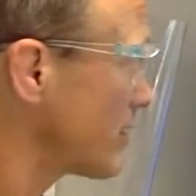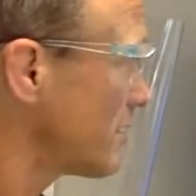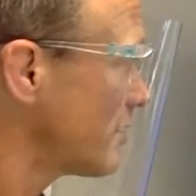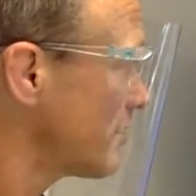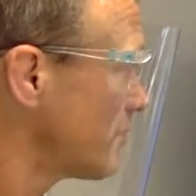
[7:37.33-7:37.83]
big
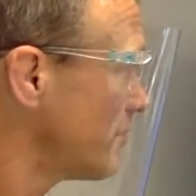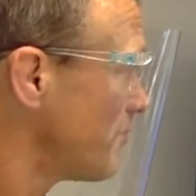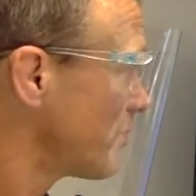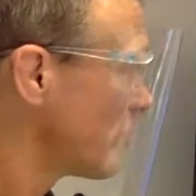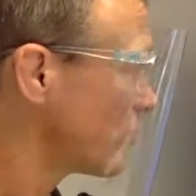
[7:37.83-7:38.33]
gas.
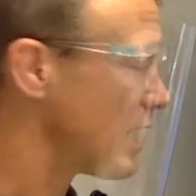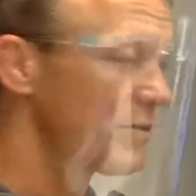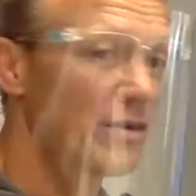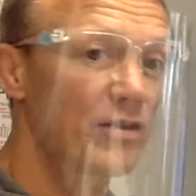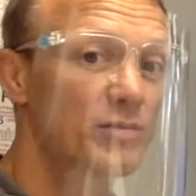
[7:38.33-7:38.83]

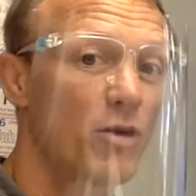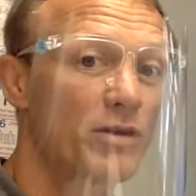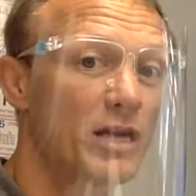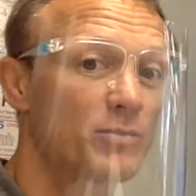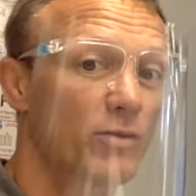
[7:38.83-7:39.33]
What's happening to the
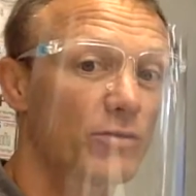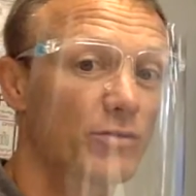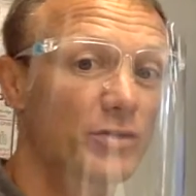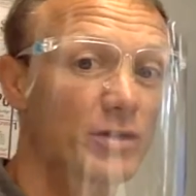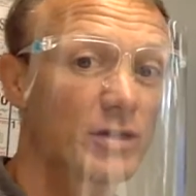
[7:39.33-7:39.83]
small gas
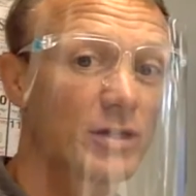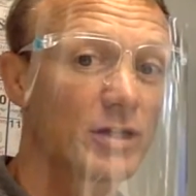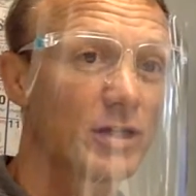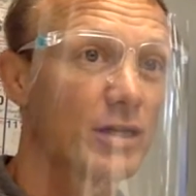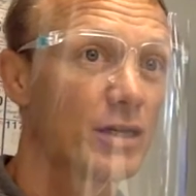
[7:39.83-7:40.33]
particles?